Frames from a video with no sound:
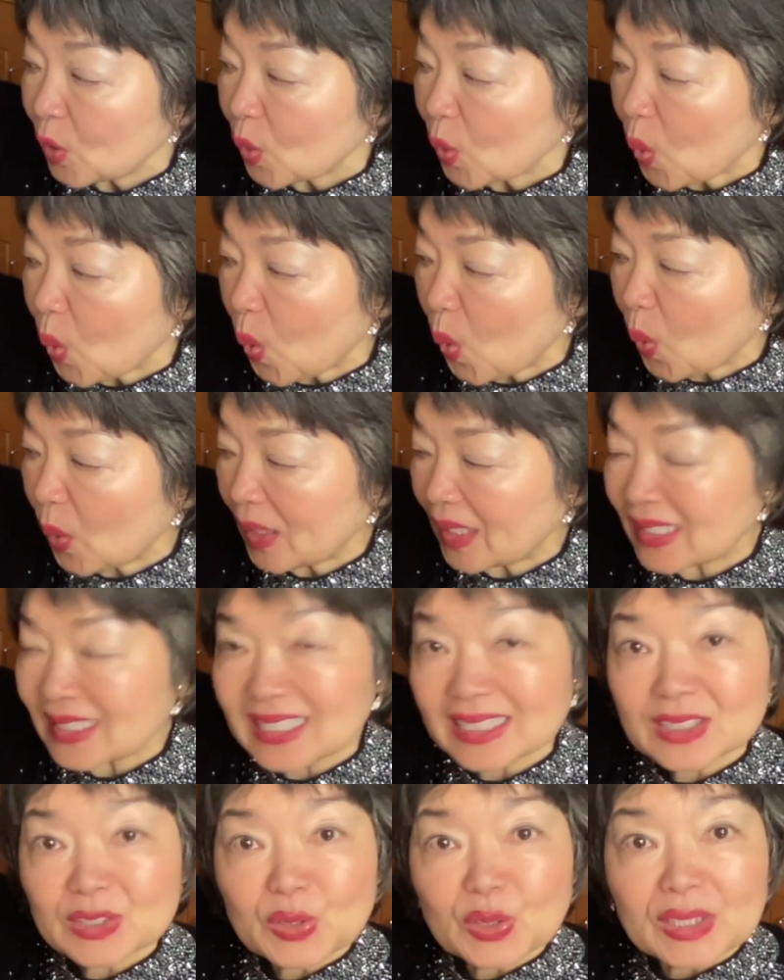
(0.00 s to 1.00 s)
going
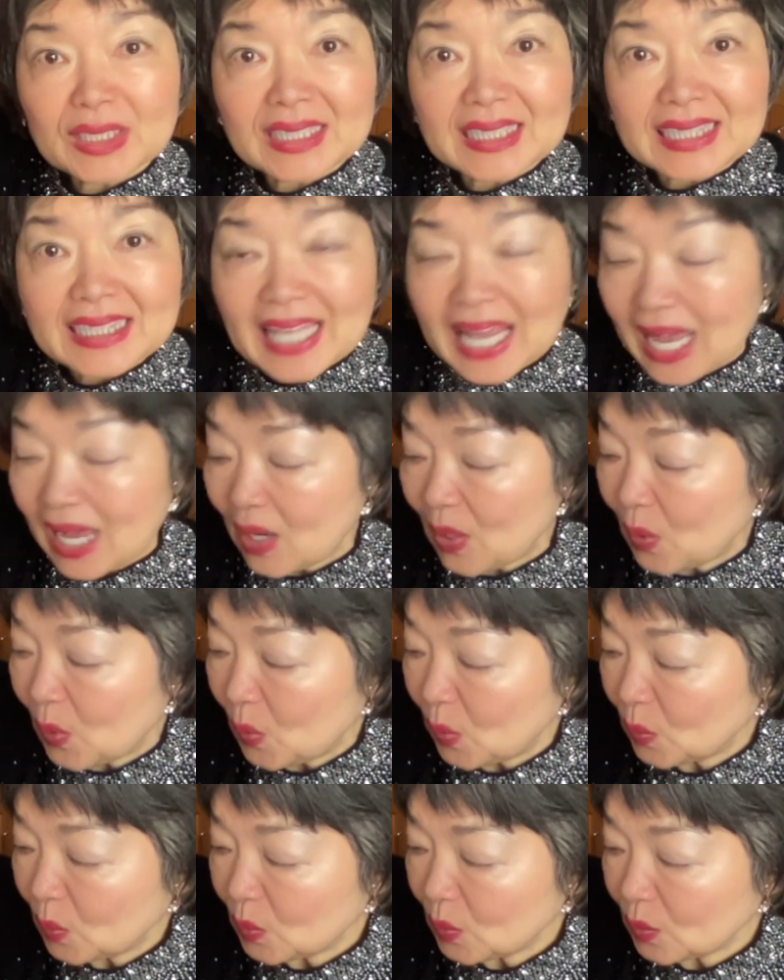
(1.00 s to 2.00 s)
just
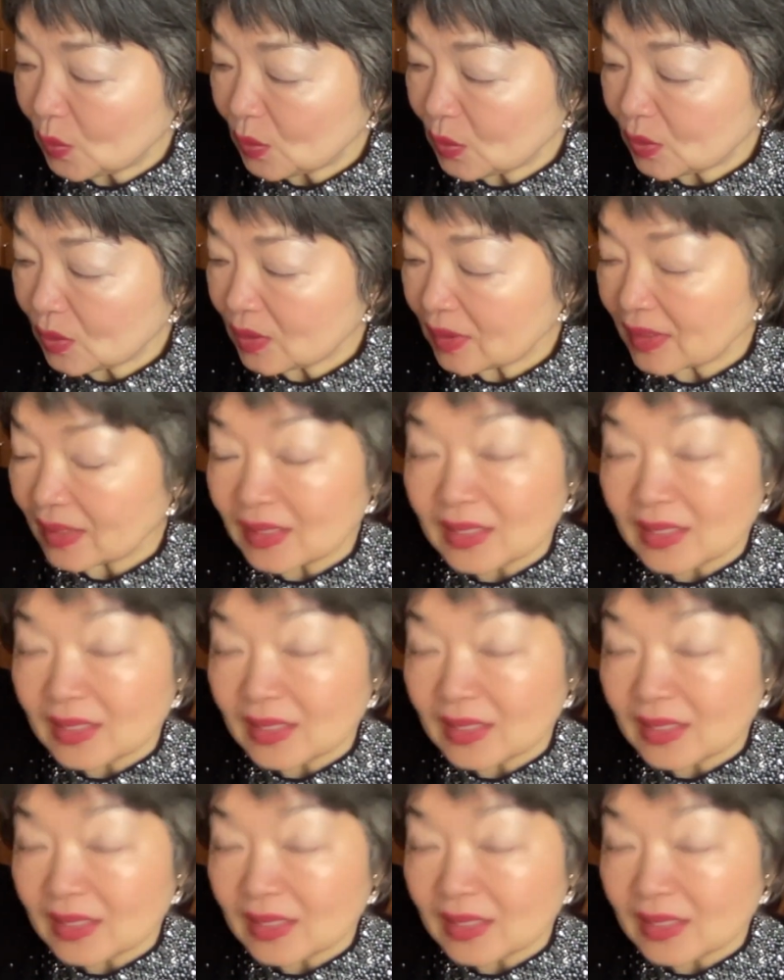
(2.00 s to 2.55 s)
down,